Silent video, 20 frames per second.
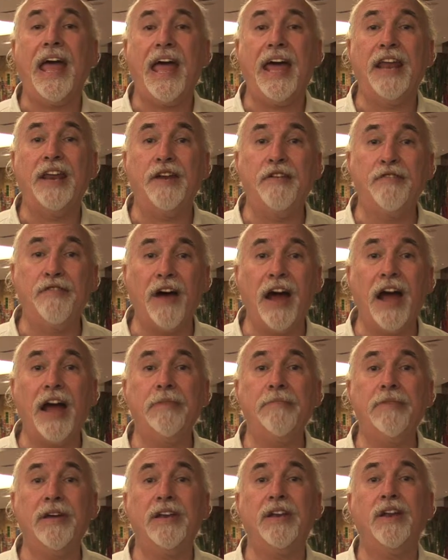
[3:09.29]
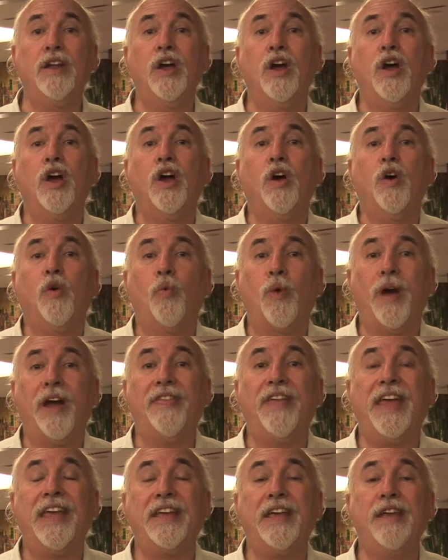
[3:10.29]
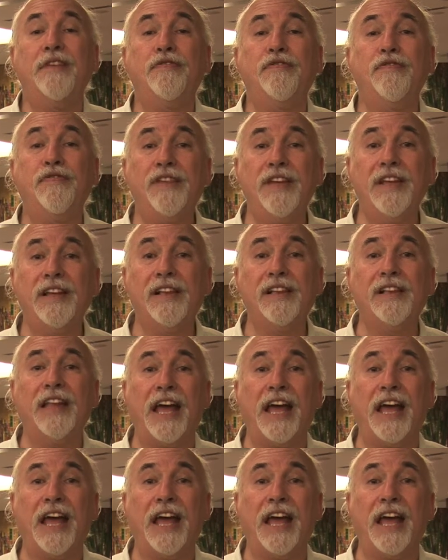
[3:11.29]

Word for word: an environment where they can feel